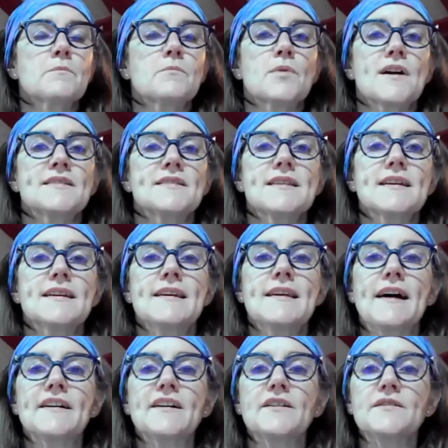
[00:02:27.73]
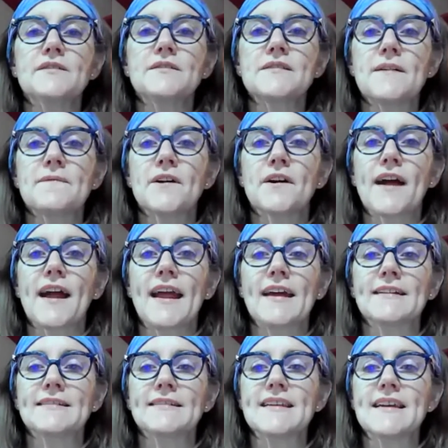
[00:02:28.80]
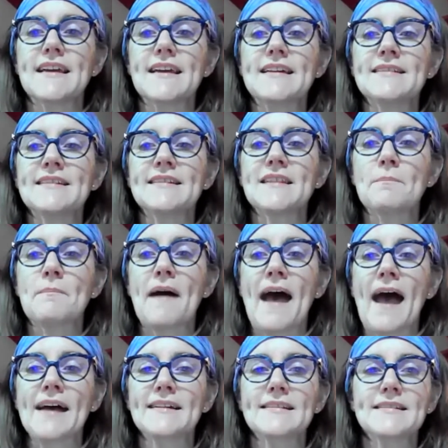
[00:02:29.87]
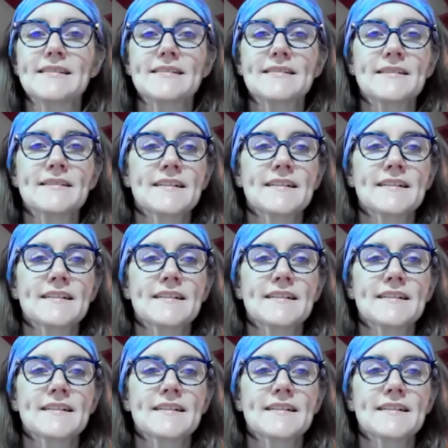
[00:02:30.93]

Press the knuckles of your hands into the mat.